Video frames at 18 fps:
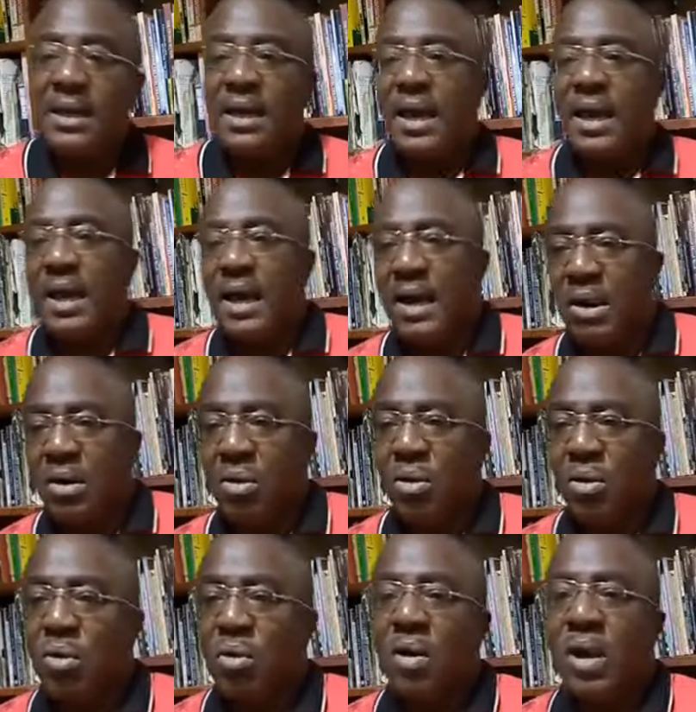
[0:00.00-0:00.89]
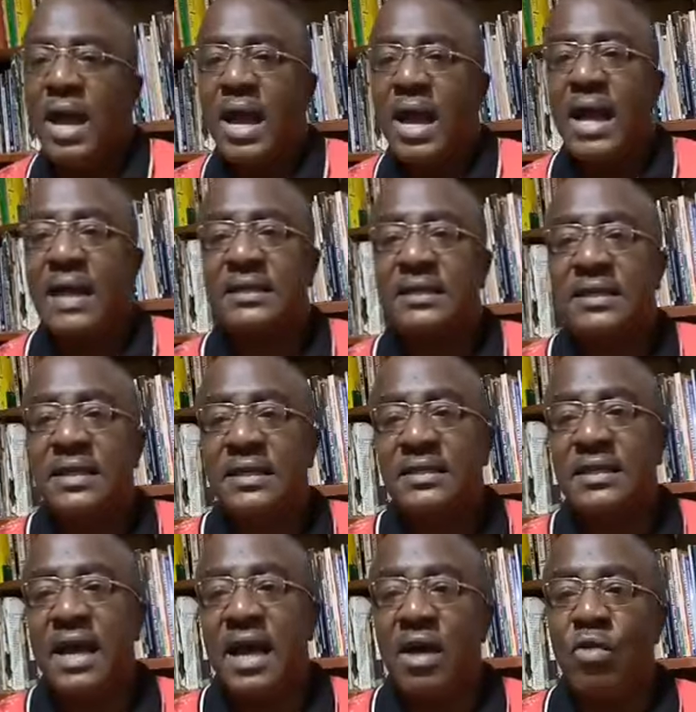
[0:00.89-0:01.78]
How her
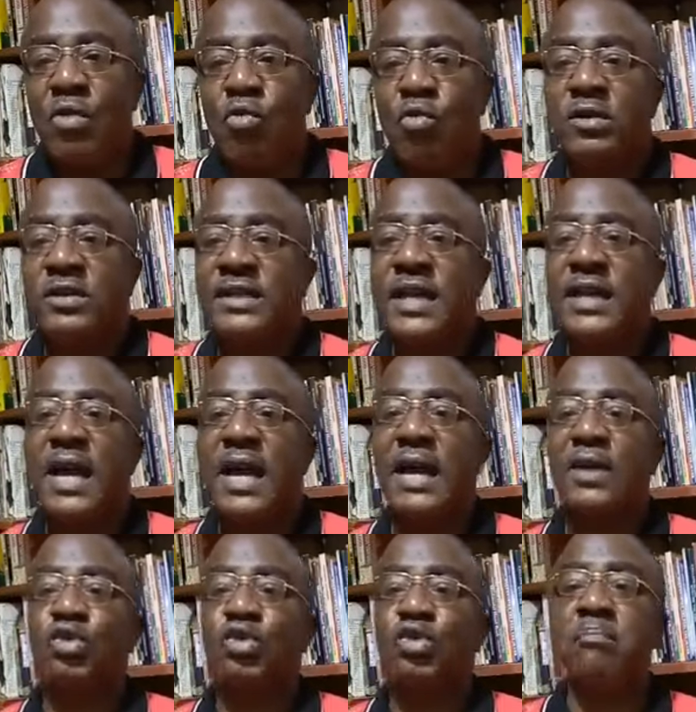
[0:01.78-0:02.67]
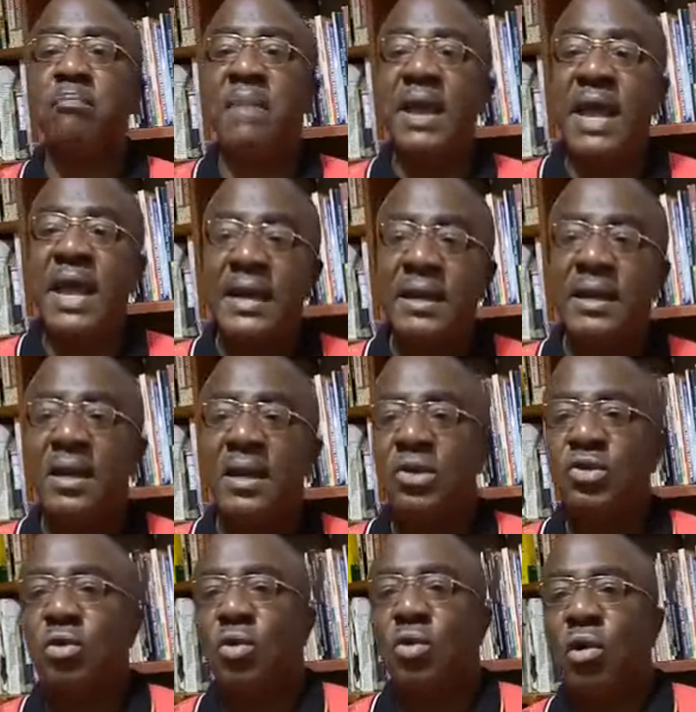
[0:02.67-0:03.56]
sister would send her to men
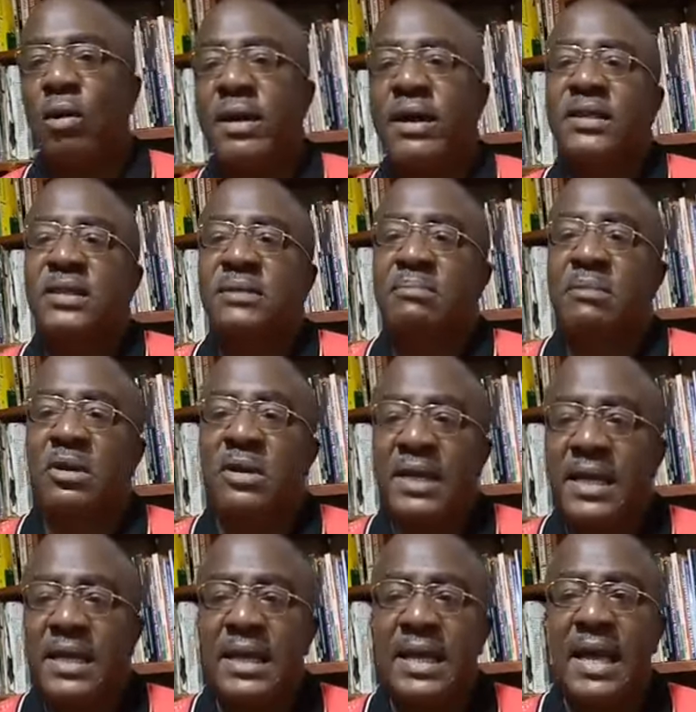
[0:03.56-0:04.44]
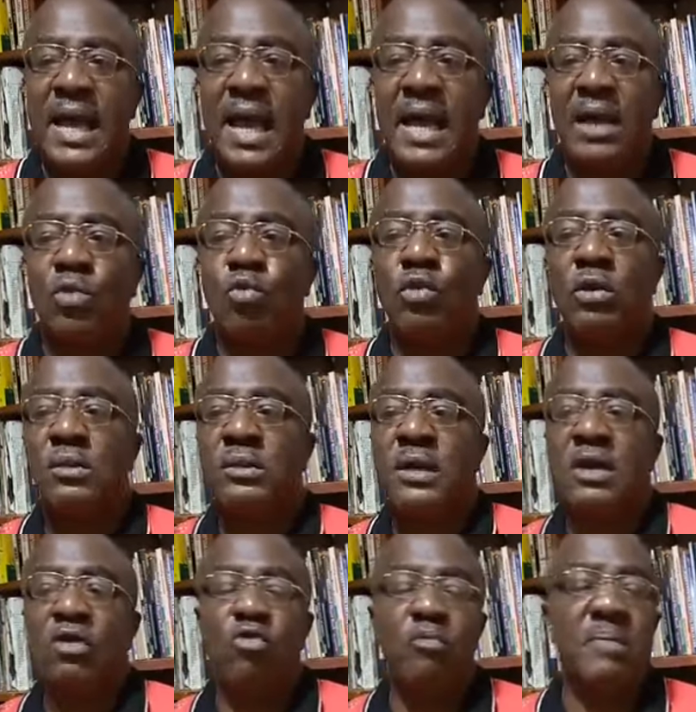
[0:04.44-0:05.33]
to collect money and would, they
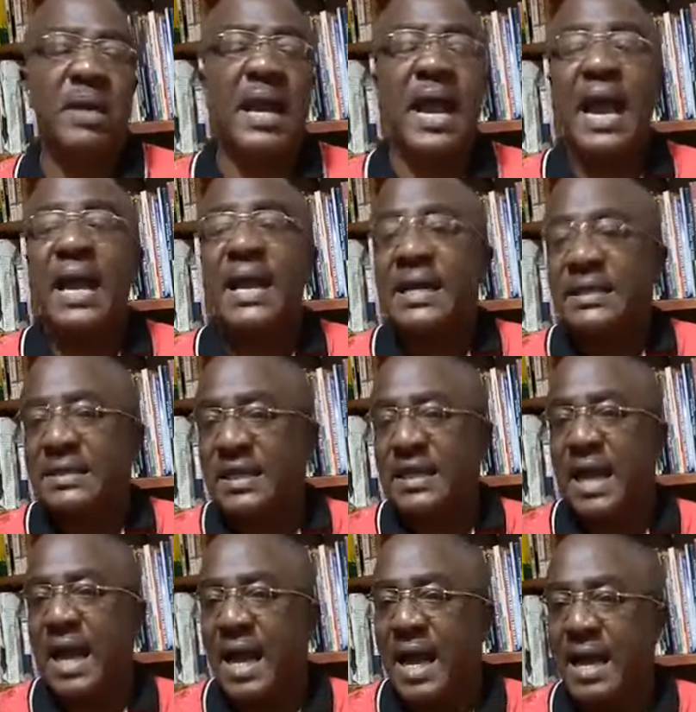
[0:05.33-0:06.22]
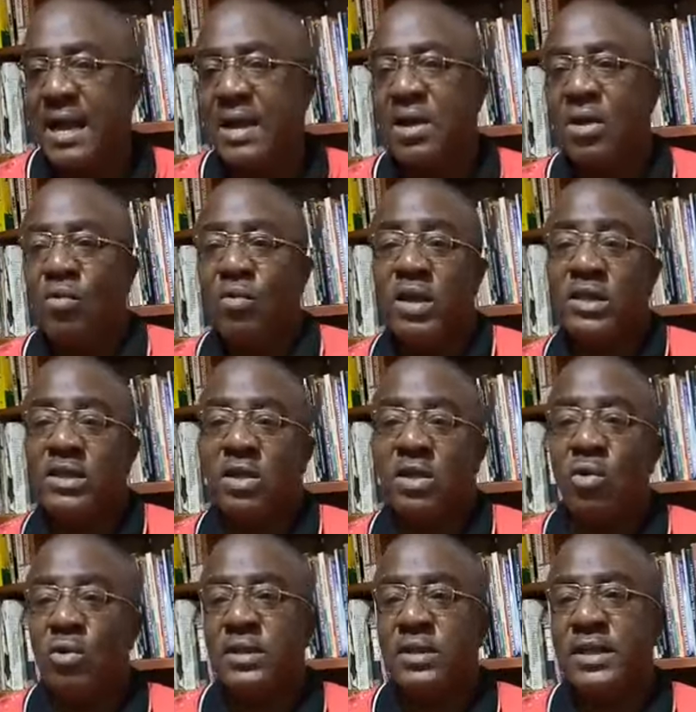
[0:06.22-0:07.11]
would be caressing her when she
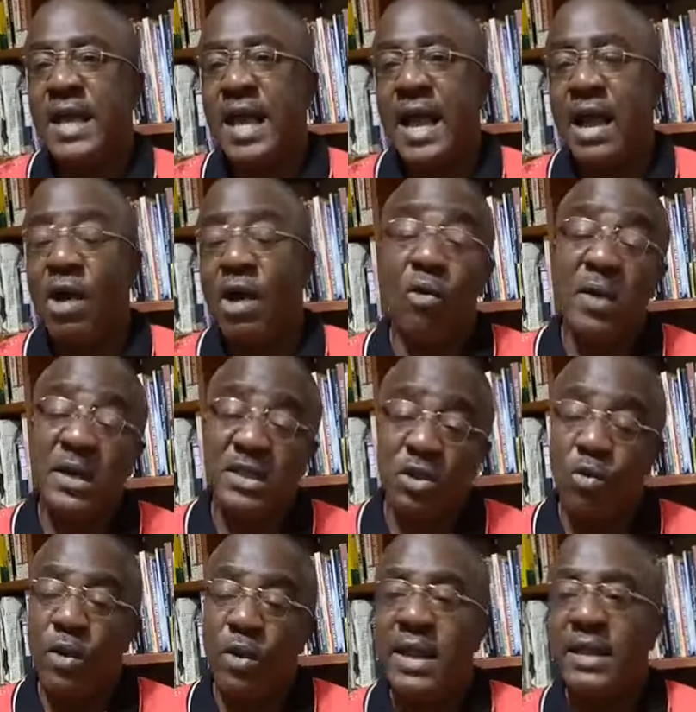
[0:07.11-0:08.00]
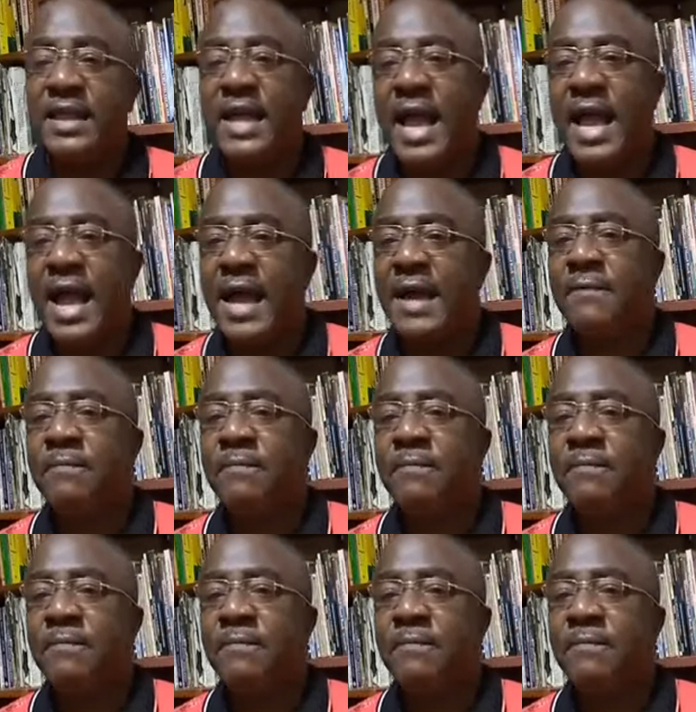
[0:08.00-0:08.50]
goes there or when she went there.